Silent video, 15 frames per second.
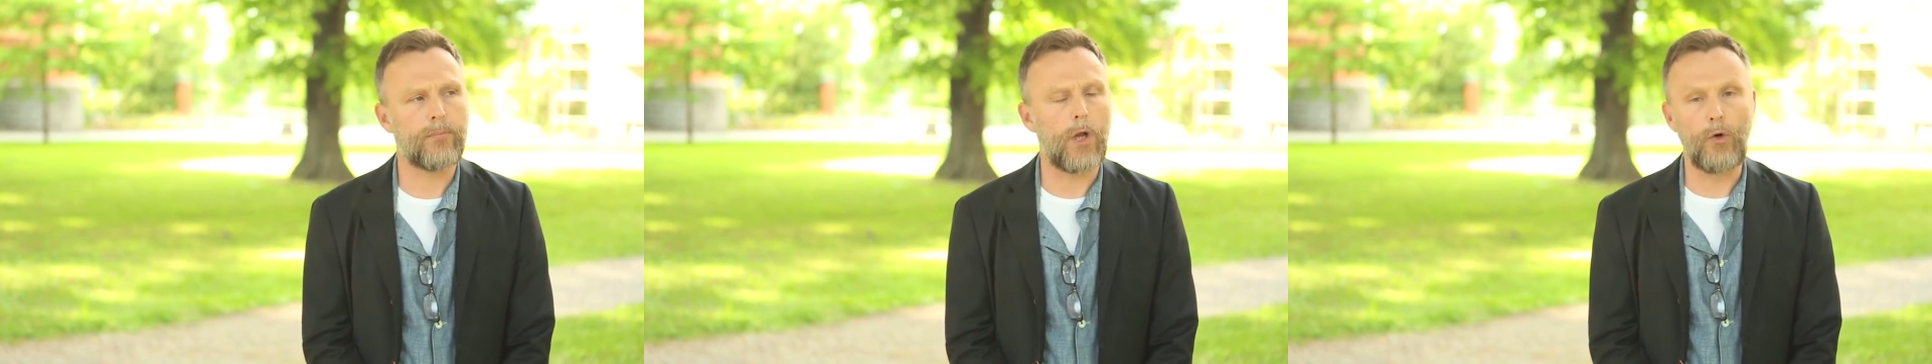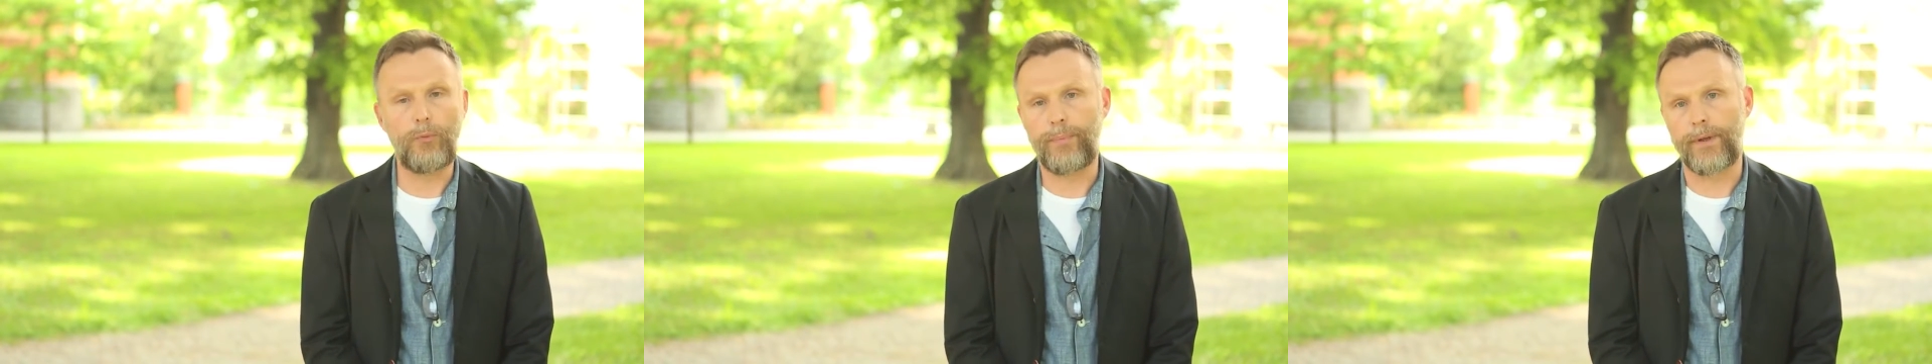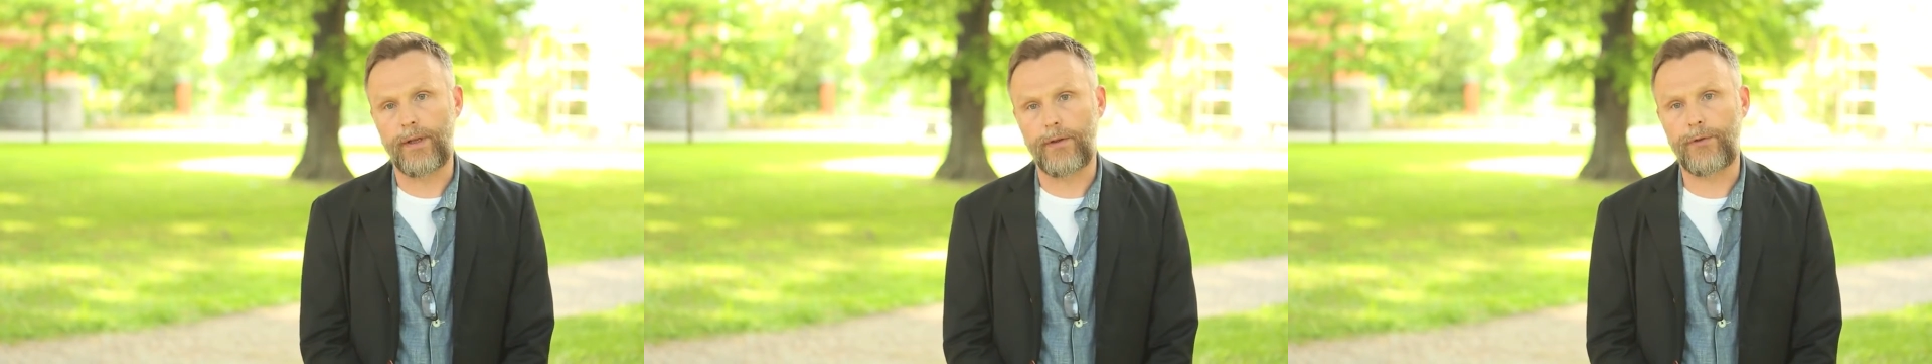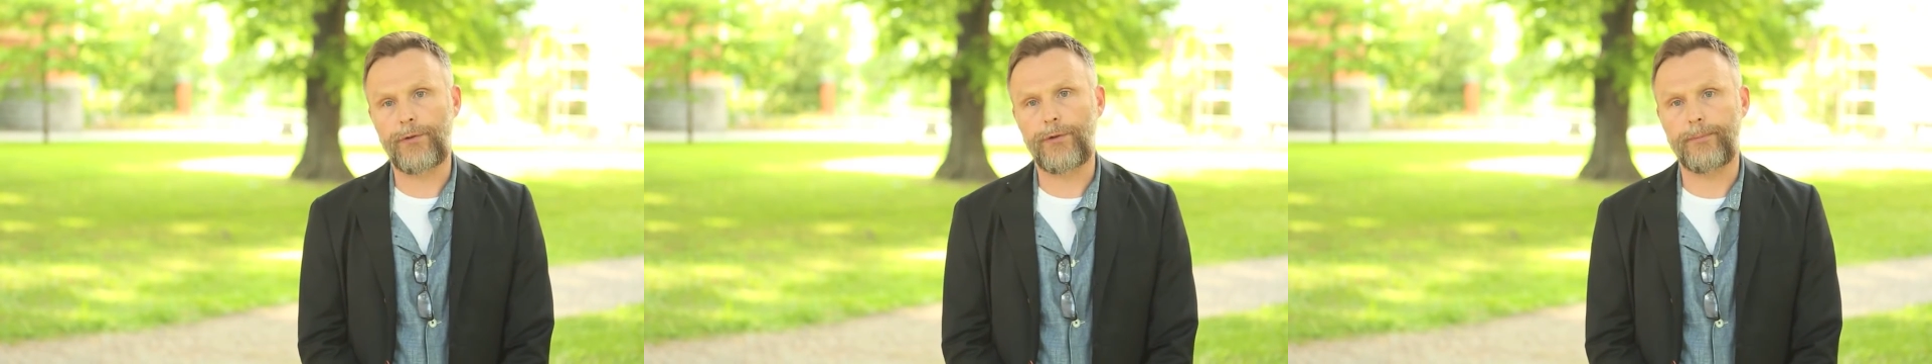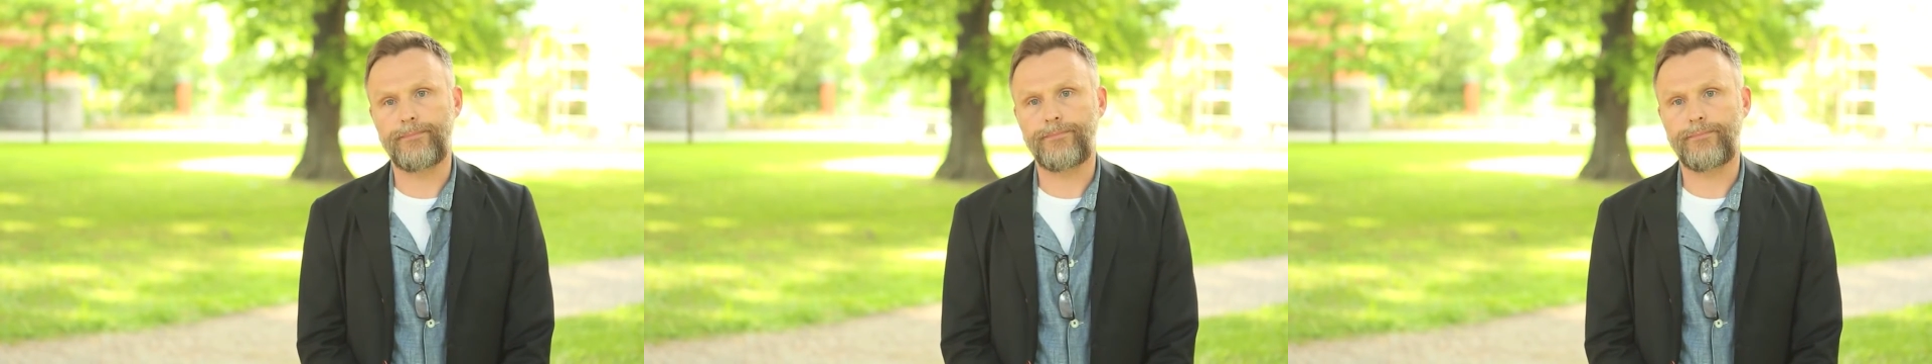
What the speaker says: openness.